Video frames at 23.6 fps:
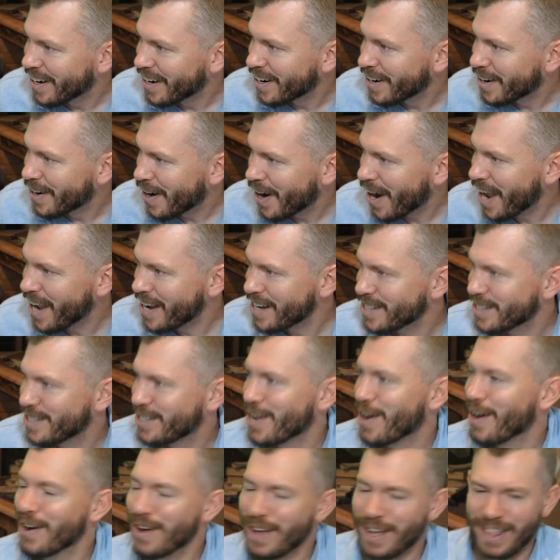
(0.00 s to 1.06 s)
all right,
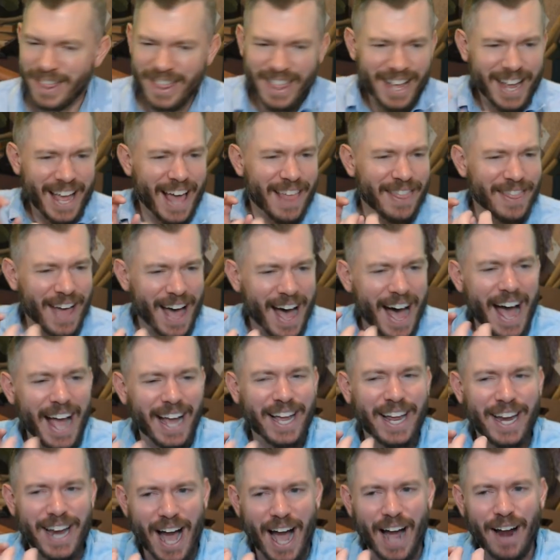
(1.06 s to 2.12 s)
so again, the
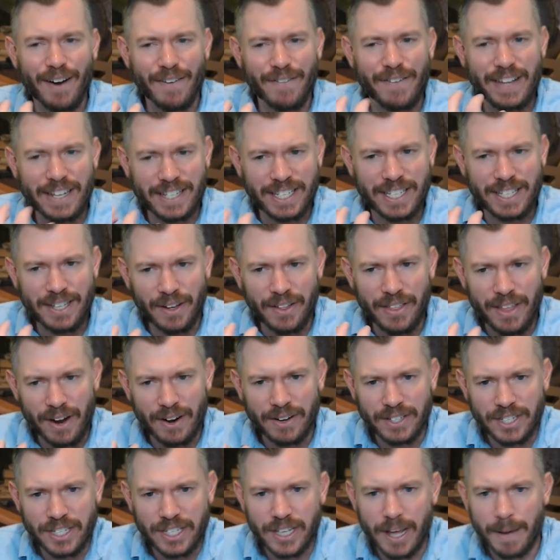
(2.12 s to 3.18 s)
iconography is still there in
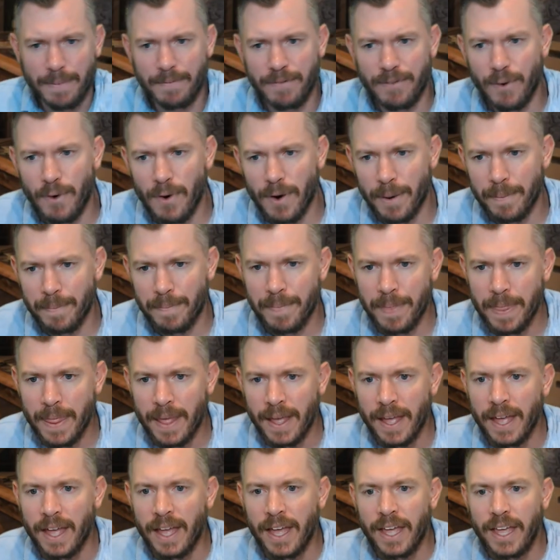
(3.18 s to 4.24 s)
some form.
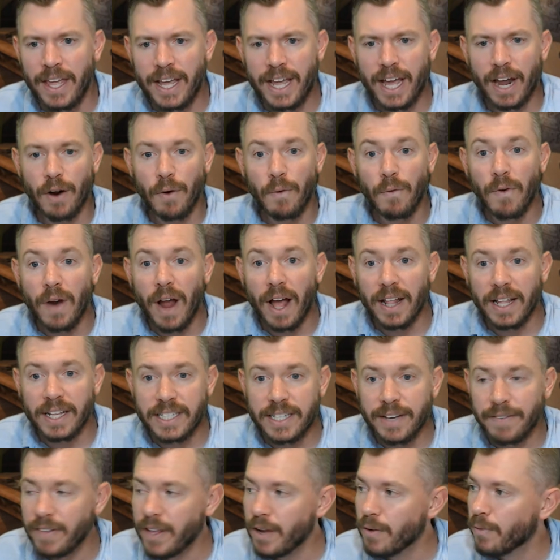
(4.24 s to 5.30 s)
You get a
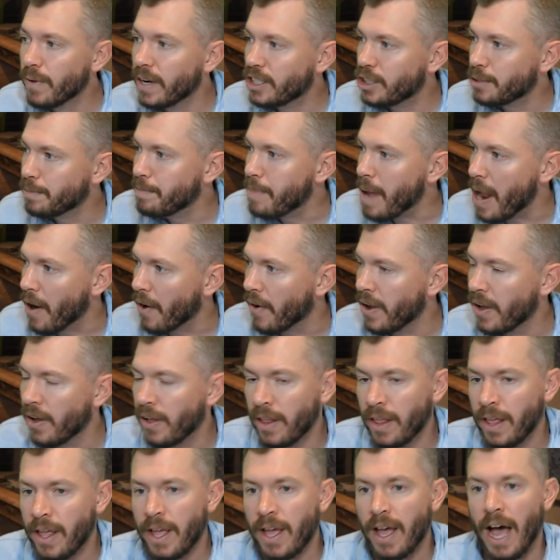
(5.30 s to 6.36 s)
relatively rich
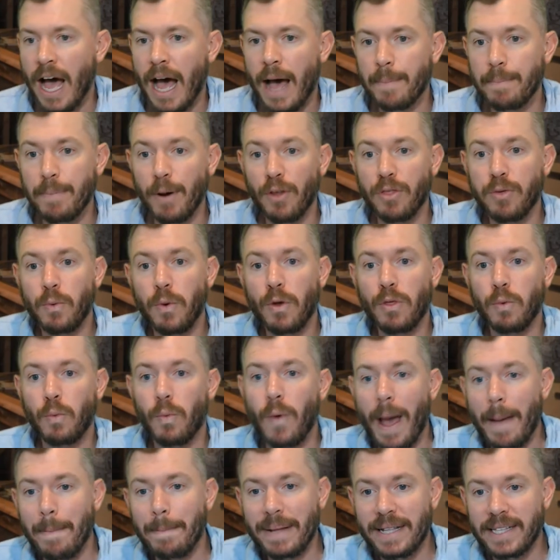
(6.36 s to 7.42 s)
burial, uh, both with
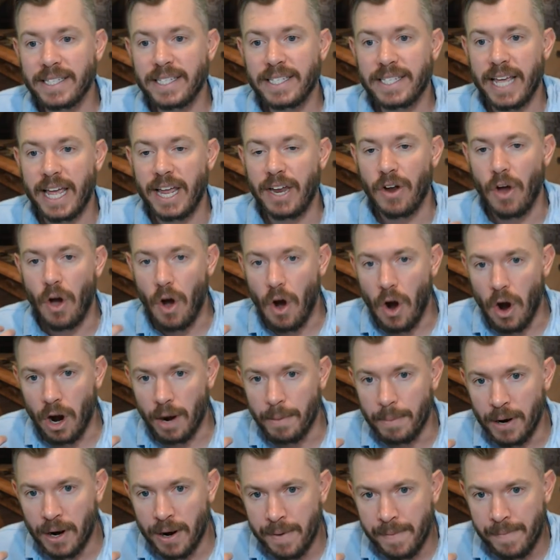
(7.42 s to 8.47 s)
weapons and
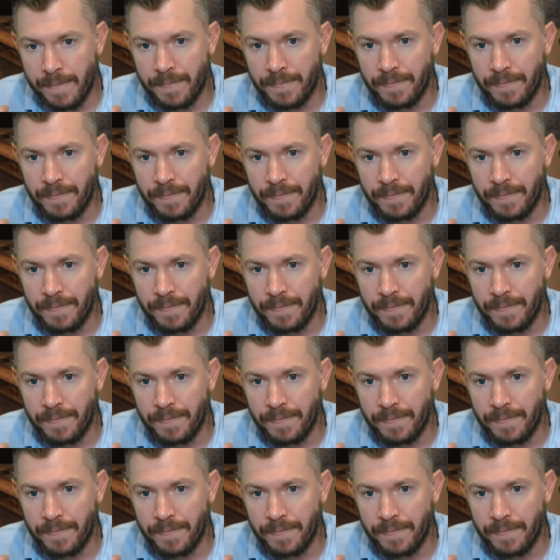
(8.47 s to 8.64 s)
armor.